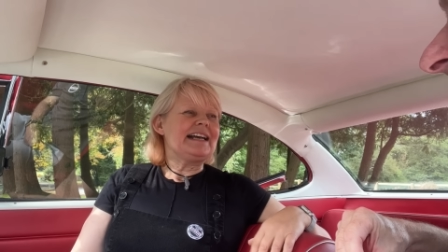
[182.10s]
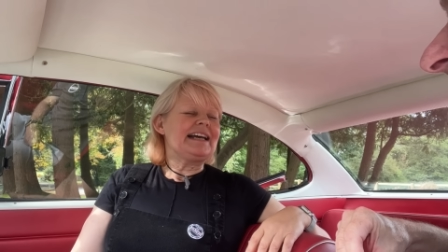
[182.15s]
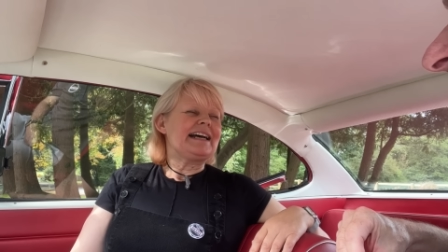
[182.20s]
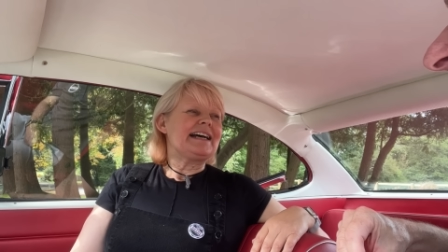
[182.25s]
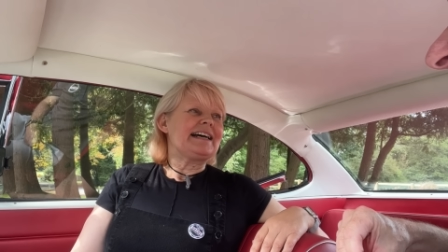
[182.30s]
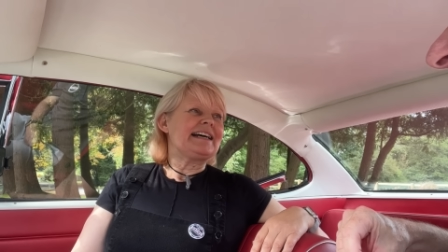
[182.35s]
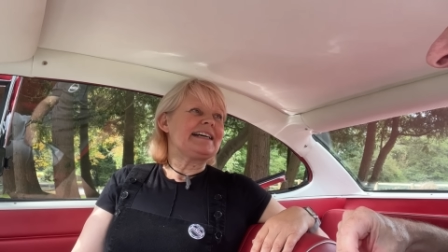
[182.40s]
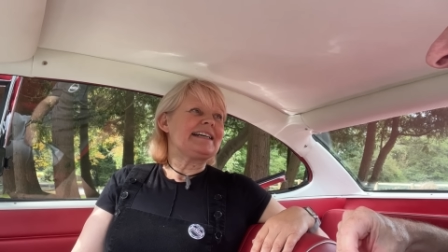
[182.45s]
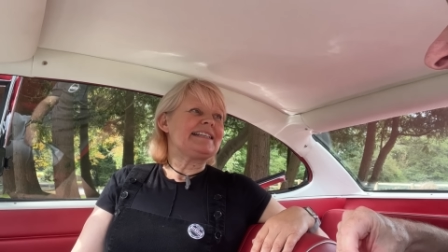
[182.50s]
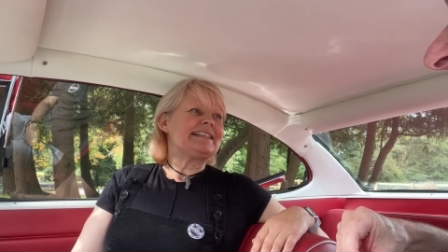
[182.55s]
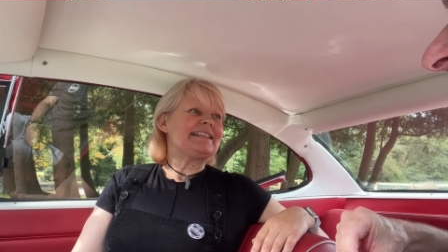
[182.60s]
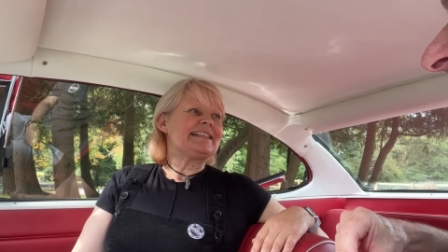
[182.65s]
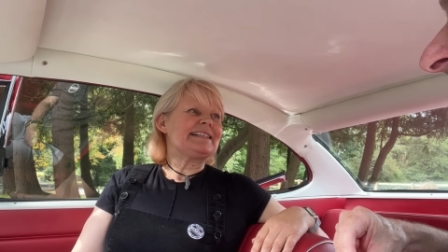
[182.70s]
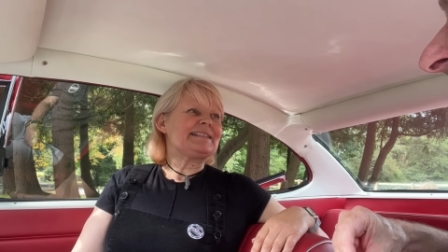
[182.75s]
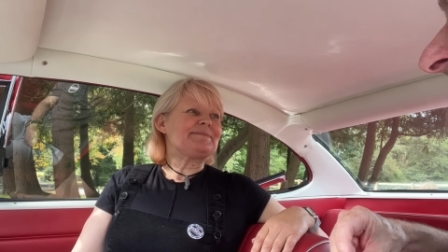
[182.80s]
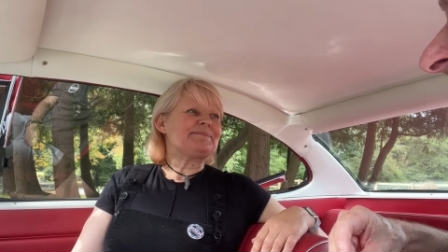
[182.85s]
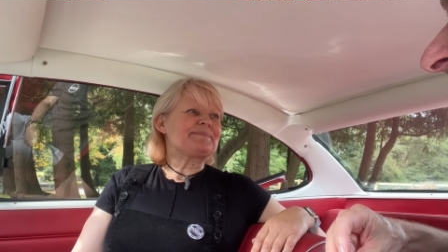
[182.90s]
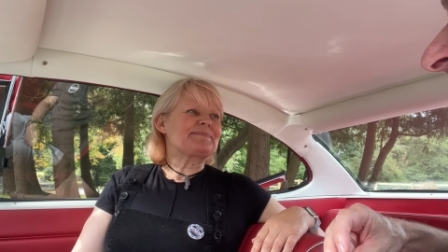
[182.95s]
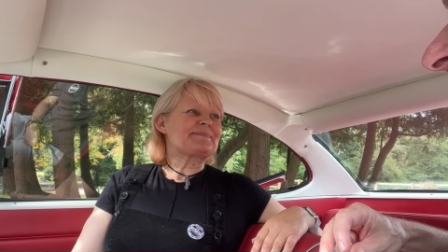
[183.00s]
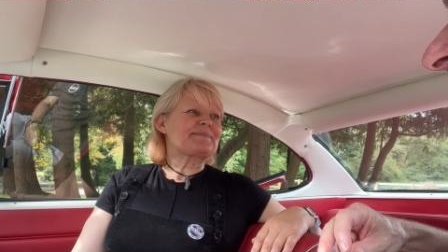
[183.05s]
And
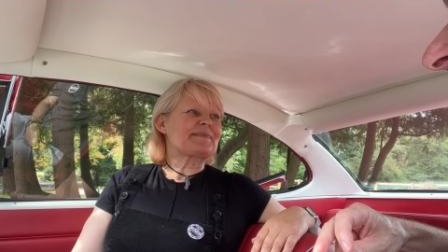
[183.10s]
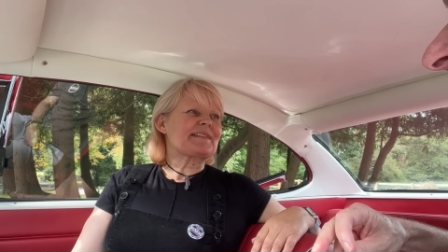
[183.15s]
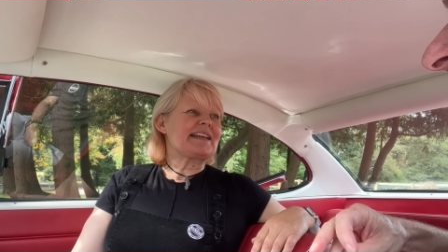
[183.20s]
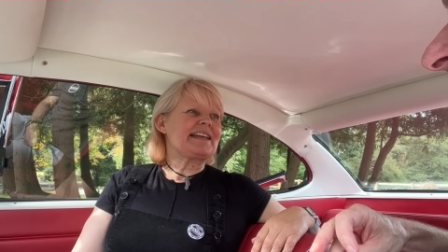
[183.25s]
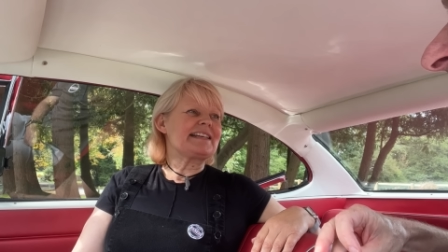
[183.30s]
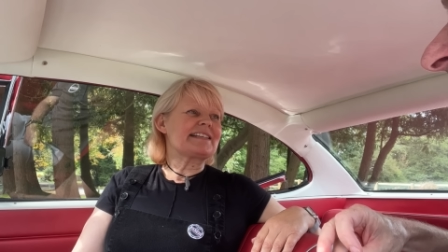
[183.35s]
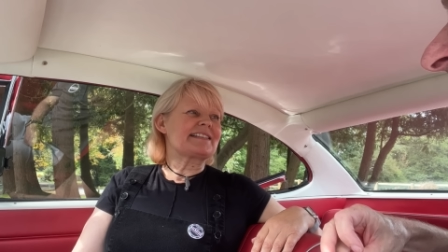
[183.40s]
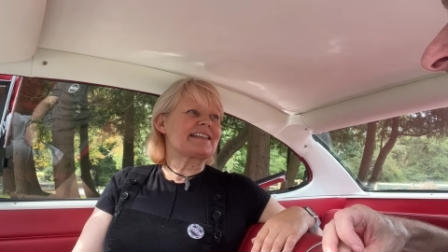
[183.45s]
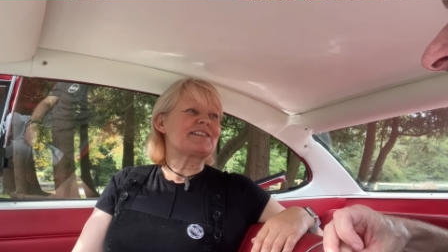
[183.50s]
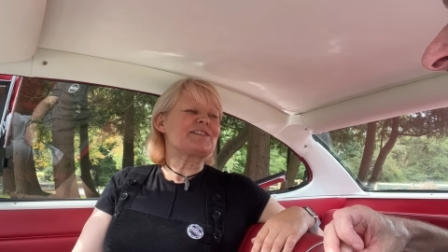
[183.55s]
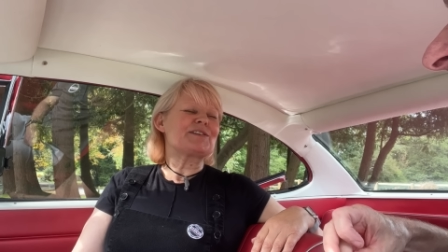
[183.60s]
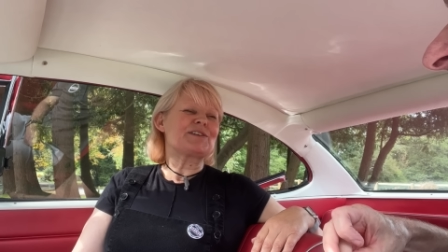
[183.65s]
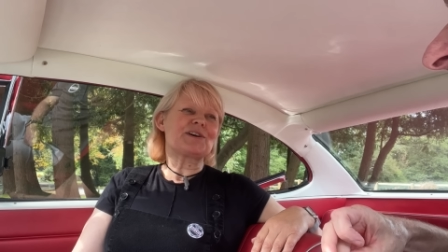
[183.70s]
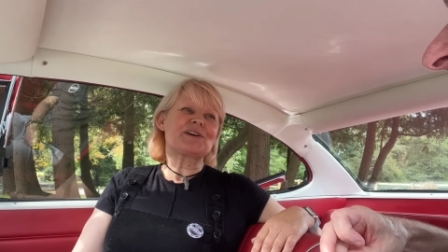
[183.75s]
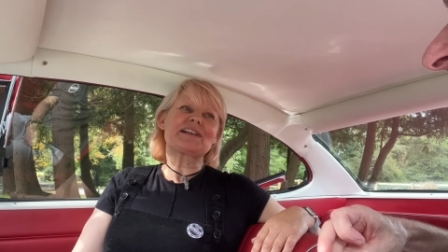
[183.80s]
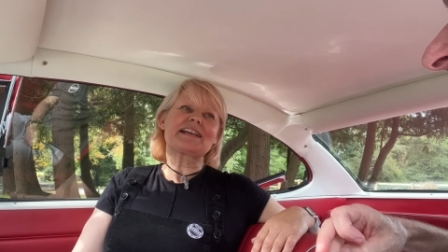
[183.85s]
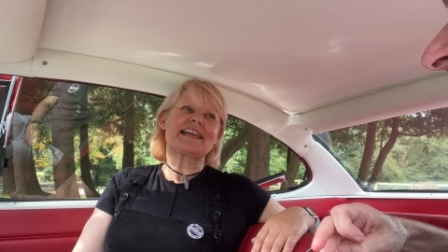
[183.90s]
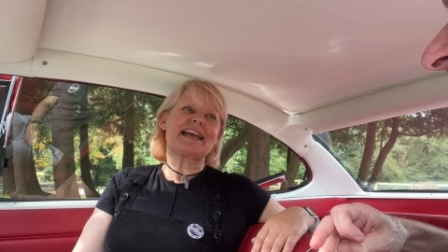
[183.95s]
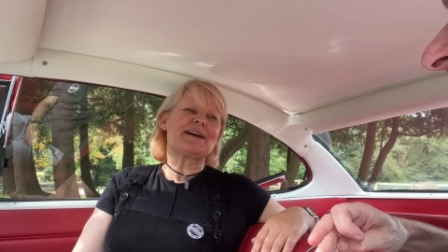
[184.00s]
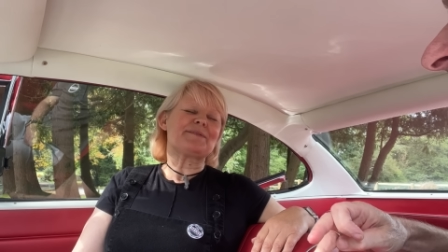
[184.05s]
um, he said, you've
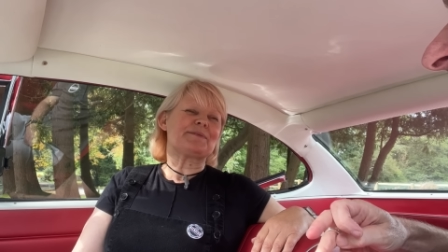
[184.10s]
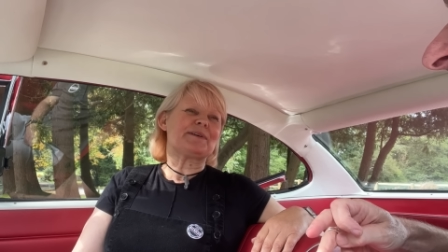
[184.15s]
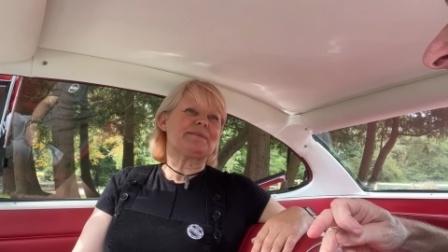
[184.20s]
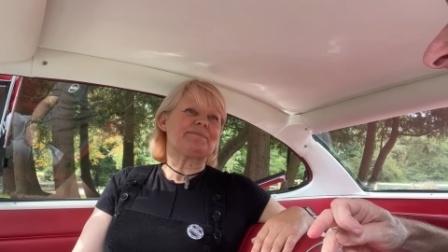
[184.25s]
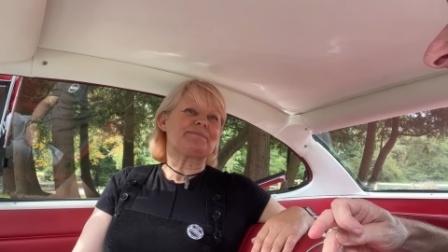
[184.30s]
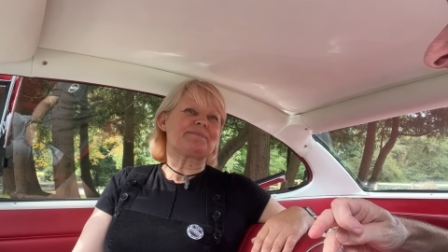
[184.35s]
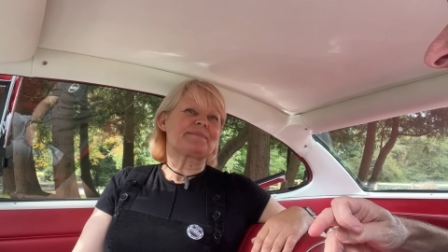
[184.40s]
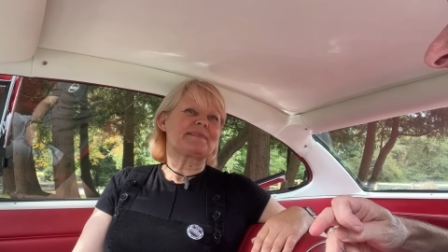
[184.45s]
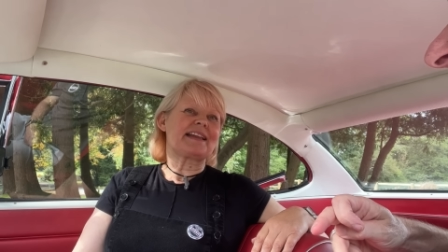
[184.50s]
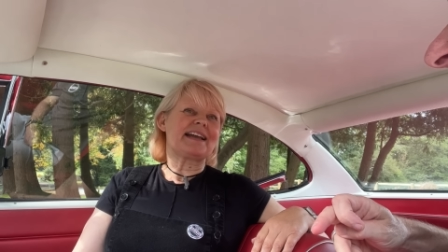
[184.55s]
got to get one.